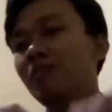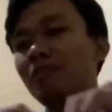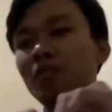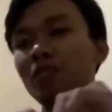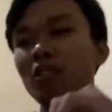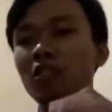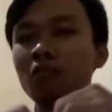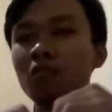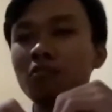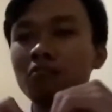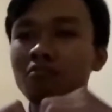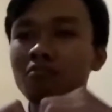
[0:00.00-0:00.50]

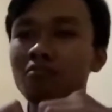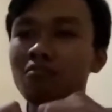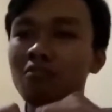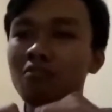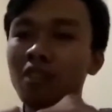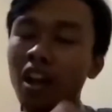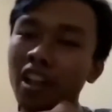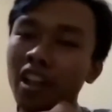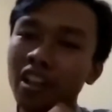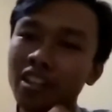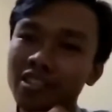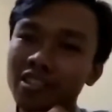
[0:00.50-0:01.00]
from
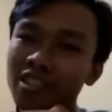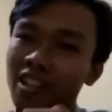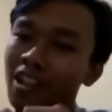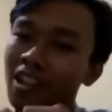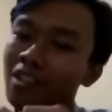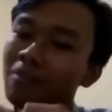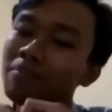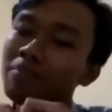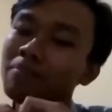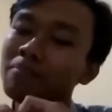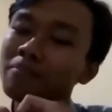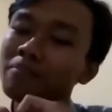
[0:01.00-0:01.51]

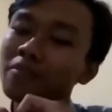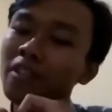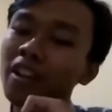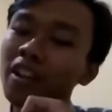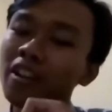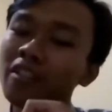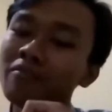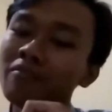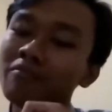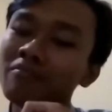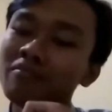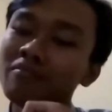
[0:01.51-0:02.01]
myself,
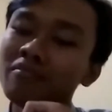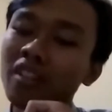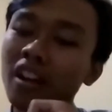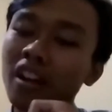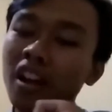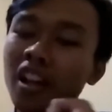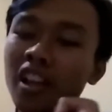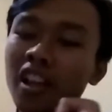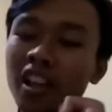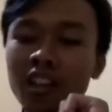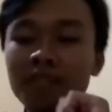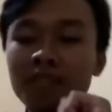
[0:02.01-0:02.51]

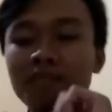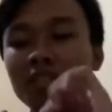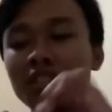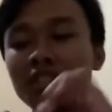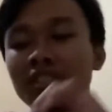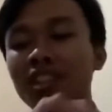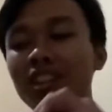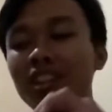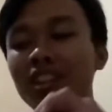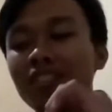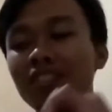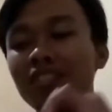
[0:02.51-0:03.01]
I have
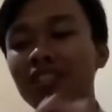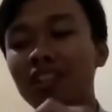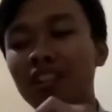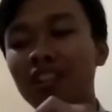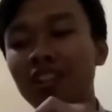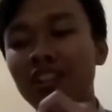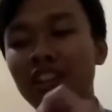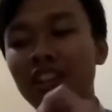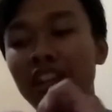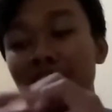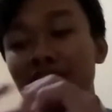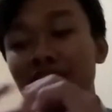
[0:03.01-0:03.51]
attended an
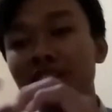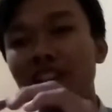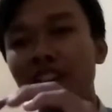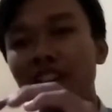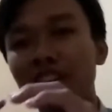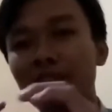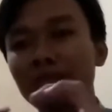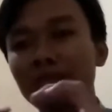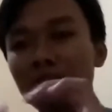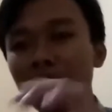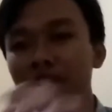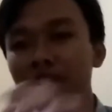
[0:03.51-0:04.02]

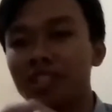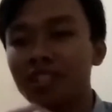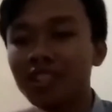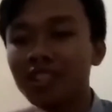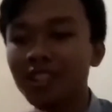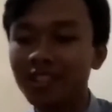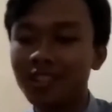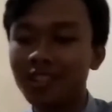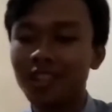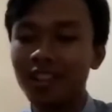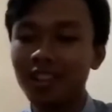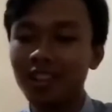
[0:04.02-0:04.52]
excellent
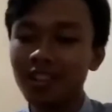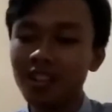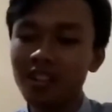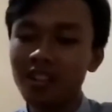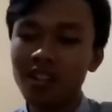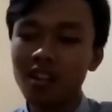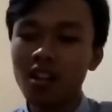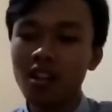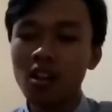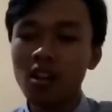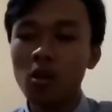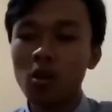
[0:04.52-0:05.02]
presentation
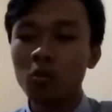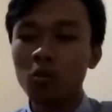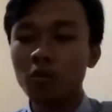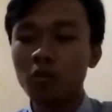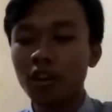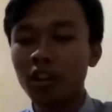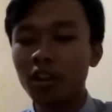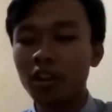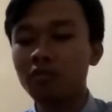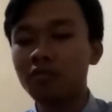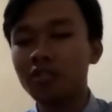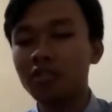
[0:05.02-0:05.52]
when
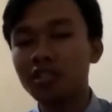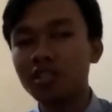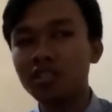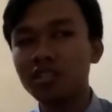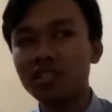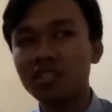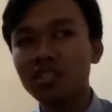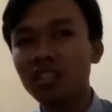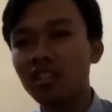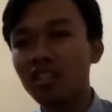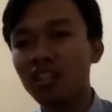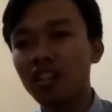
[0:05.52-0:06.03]
I
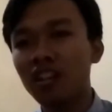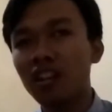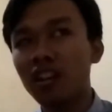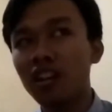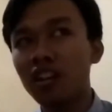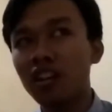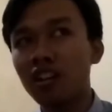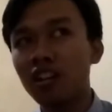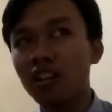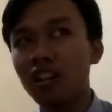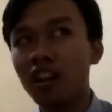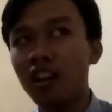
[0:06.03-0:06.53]
was
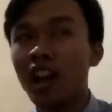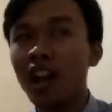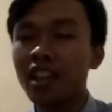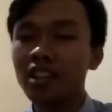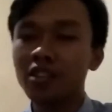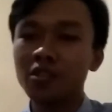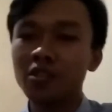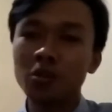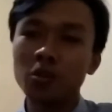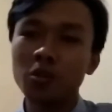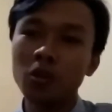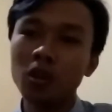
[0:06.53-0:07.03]
high
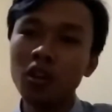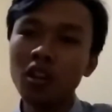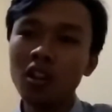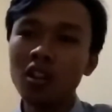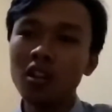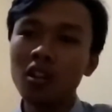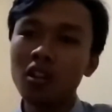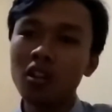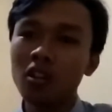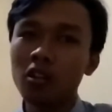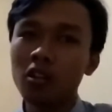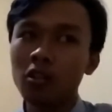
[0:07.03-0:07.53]
school,
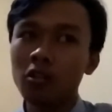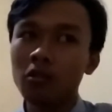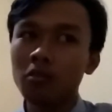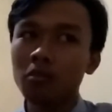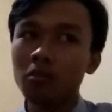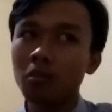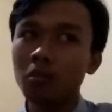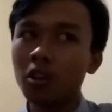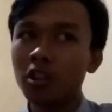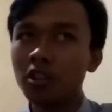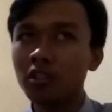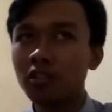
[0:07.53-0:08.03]

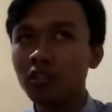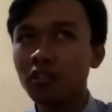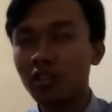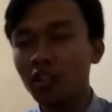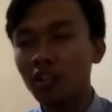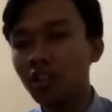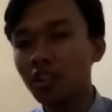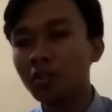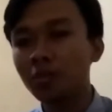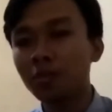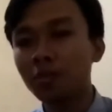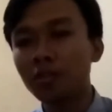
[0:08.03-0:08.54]
but
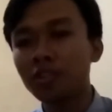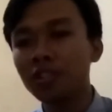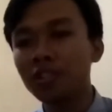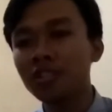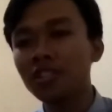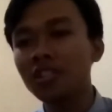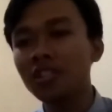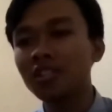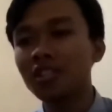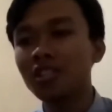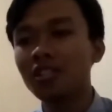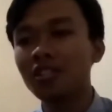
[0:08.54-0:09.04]
this
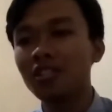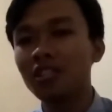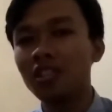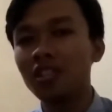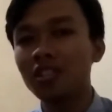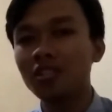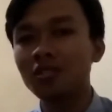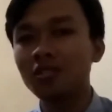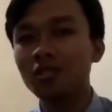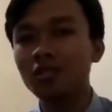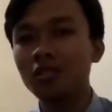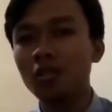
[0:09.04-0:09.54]
presentation
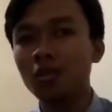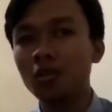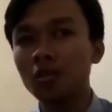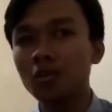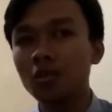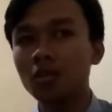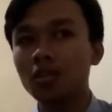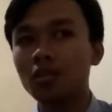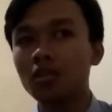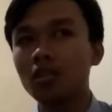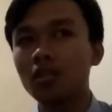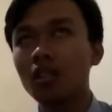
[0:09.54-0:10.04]
is used